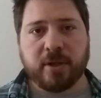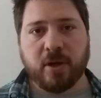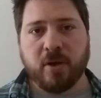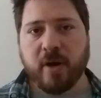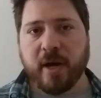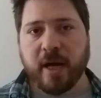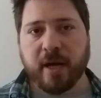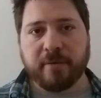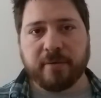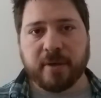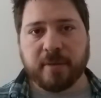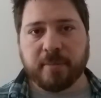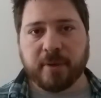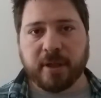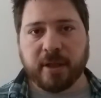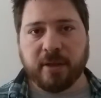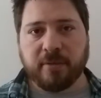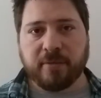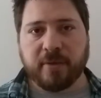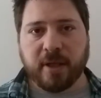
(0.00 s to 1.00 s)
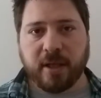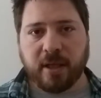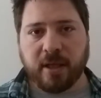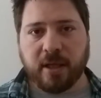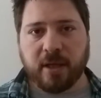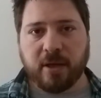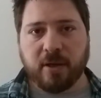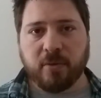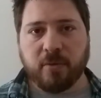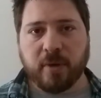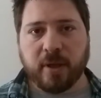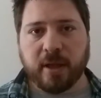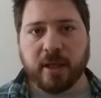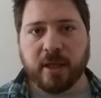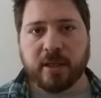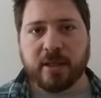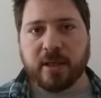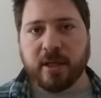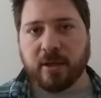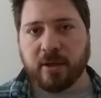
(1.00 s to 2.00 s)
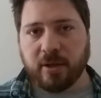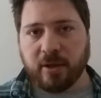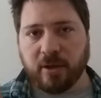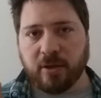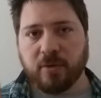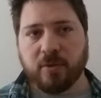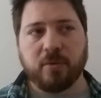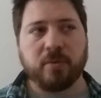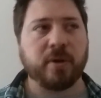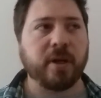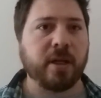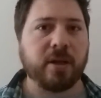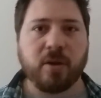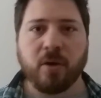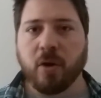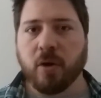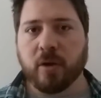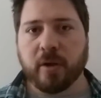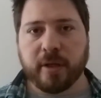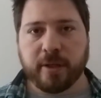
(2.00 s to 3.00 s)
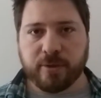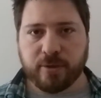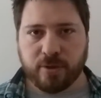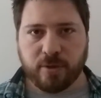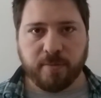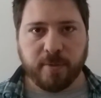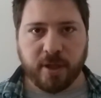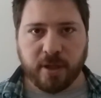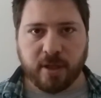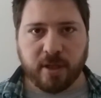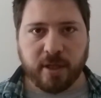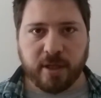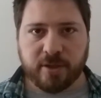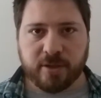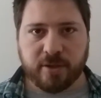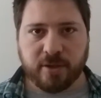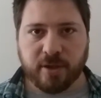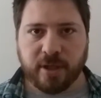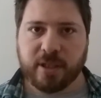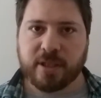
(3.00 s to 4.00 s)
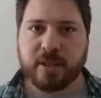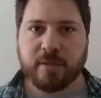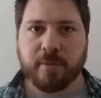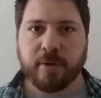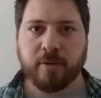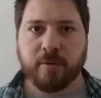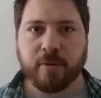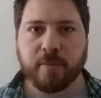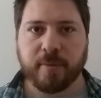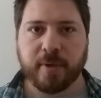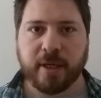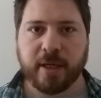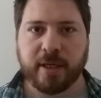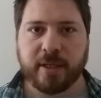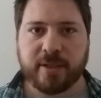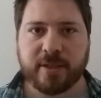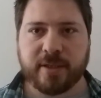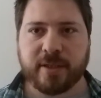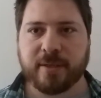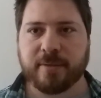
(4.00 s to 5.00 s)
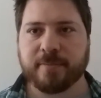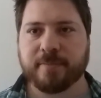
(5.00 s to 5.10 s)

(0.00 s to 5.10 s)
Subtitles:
Don't have to believe Kia when they tell you that the whole instrument cluster needs to be replaced.